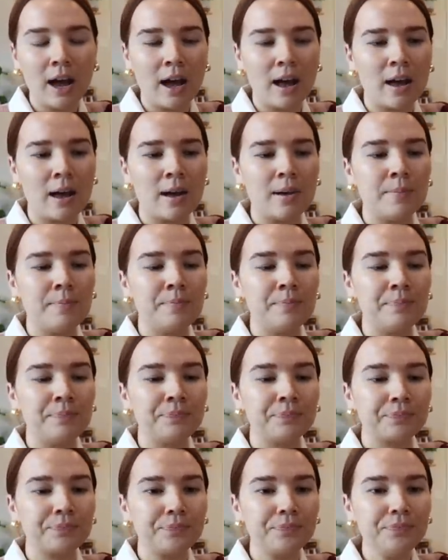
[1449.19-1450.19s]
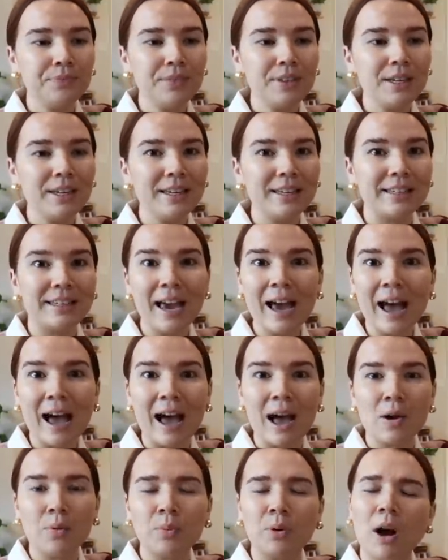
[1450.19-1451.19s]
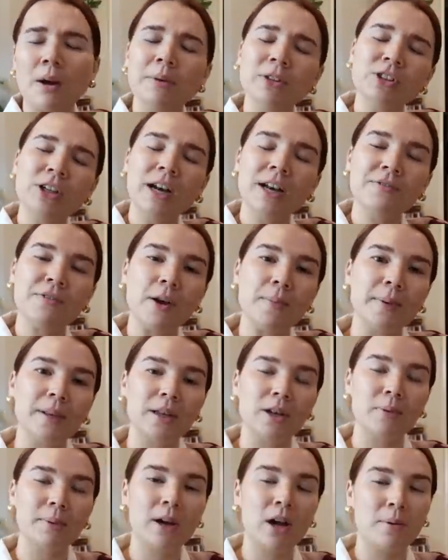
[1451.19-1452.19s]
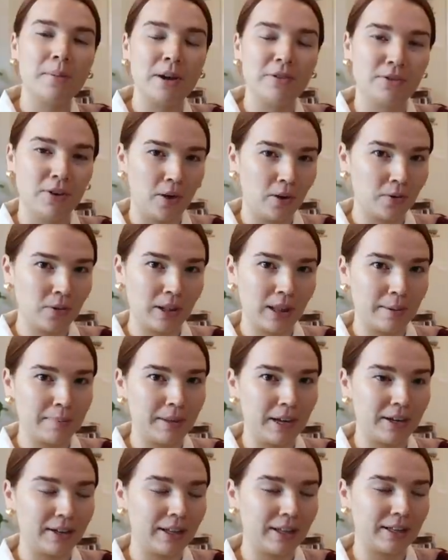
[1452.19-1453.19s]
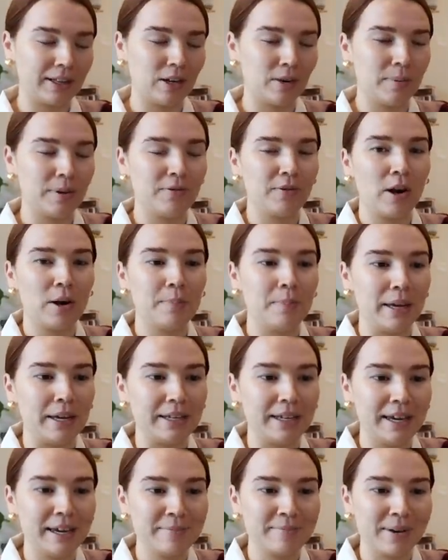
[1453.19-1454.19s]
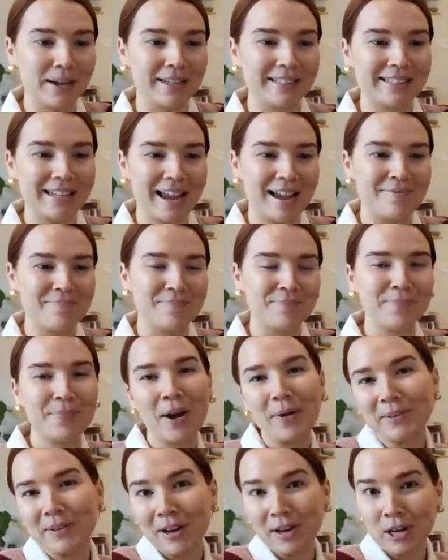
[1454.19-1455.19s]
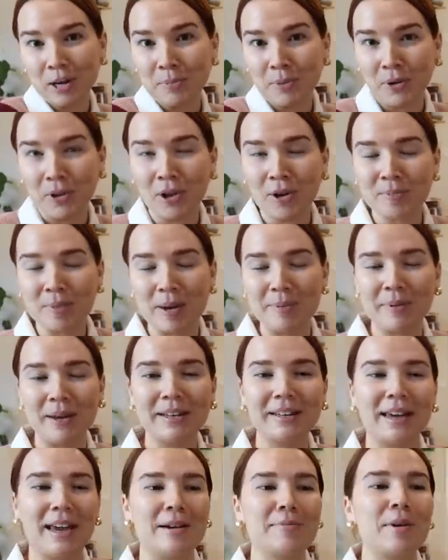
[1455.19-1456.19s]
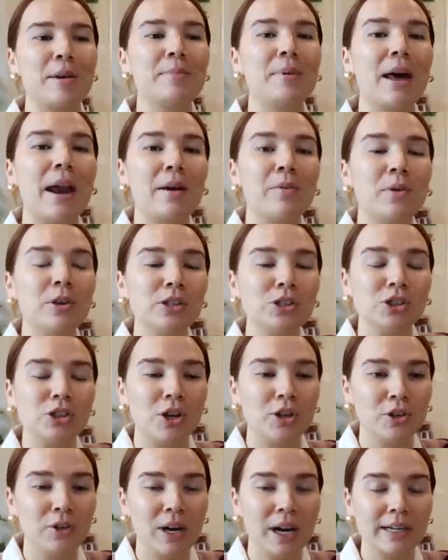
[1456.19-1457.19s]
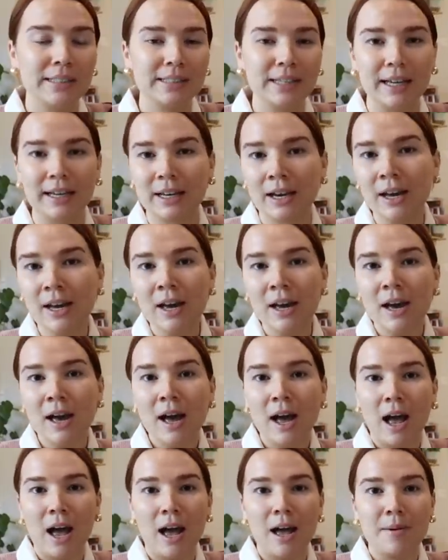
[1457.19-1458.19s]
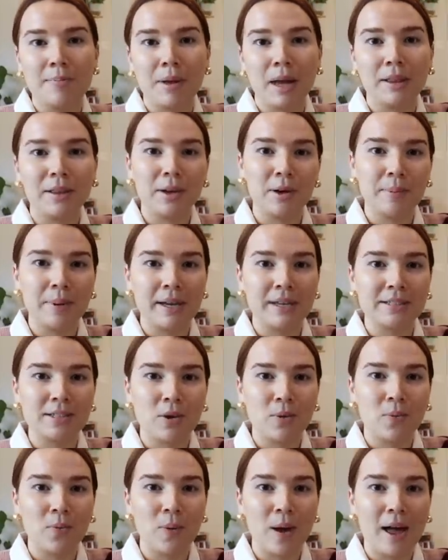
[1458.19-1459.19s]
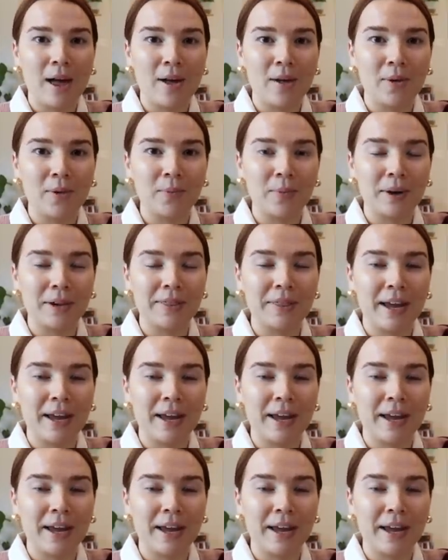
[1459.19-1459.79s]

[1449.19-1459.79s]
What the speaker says: I'll probably try to film a little bit on my phone while I'm there, like a little bit of our baking, but I'm probably not gonna pull out my big camera, but I will show you guys like a little bit while we're